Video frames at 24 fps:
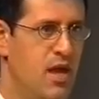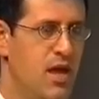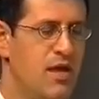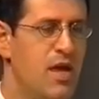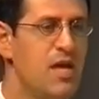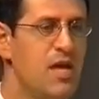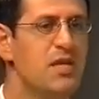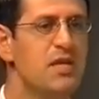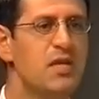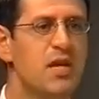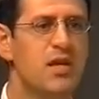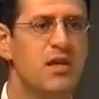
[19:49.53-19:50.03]

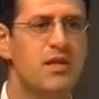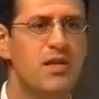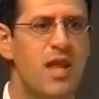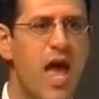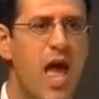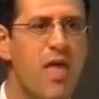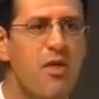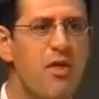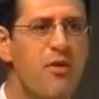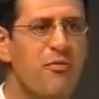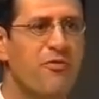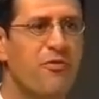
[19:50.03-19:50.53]
This is
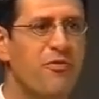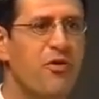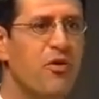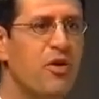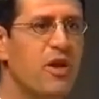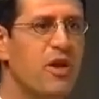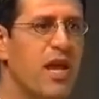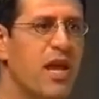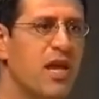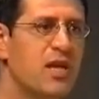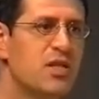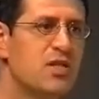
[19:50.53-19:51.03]
another
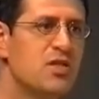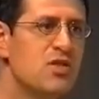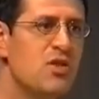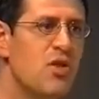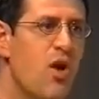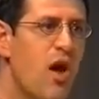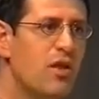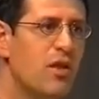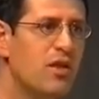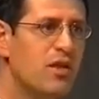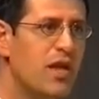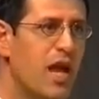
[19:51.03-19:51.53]
food He's
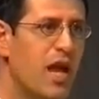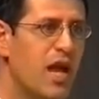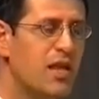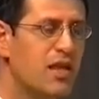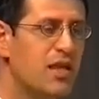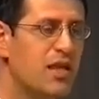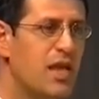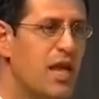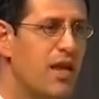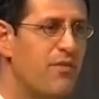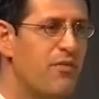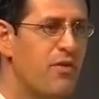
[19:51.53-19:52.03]
not
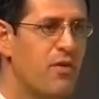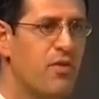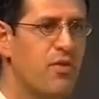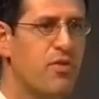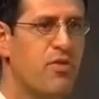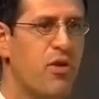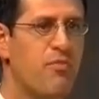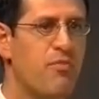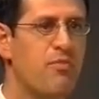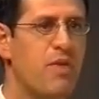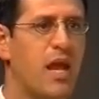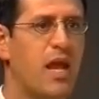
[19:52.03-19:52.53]
yet given
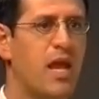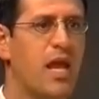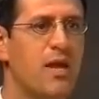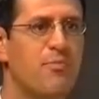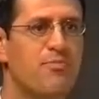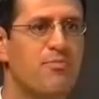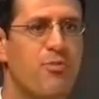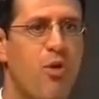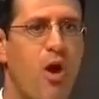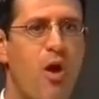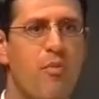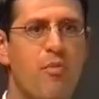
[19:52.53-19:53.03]
them that He
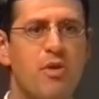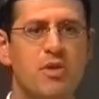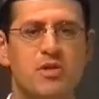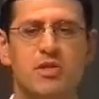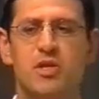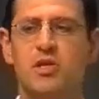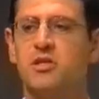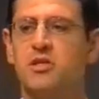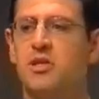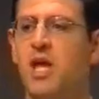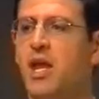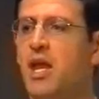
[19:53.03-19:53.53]

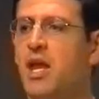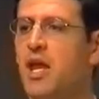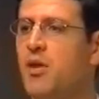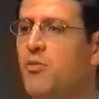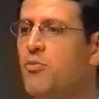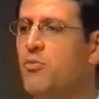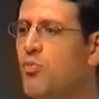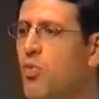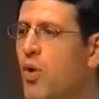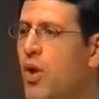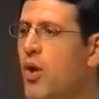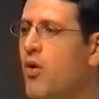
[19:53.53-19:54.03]
promises that He
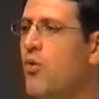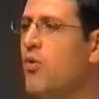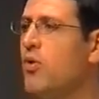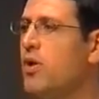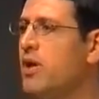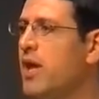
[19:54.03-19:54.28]
will